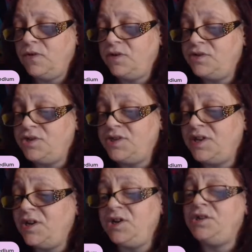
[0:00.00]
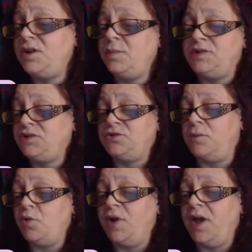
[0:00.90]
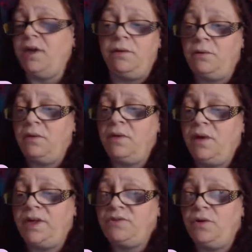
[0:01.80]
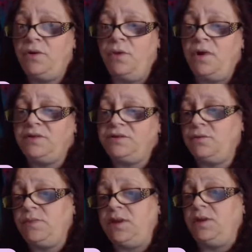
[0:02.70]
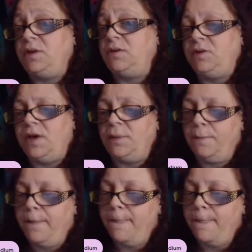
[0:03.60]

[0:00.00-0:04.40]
She just said, "Can you tell my sister I'm okay?" That's all it was. So I'm like, "Oh, okay."